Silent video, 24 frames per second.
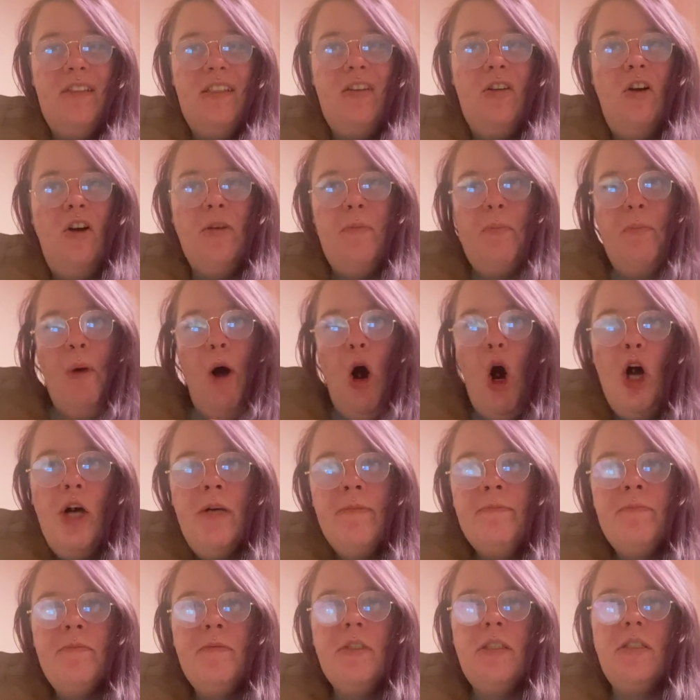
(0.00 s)
like,
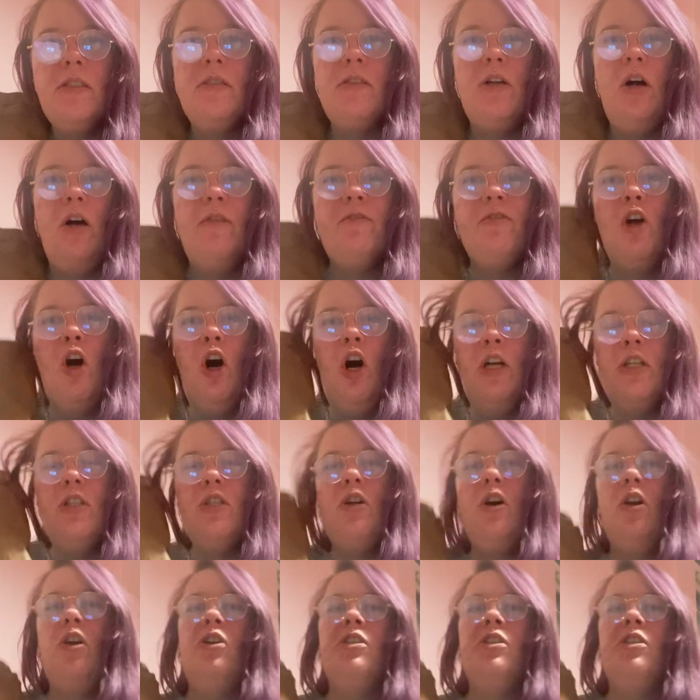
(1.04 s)
bottoms, I've kind of gone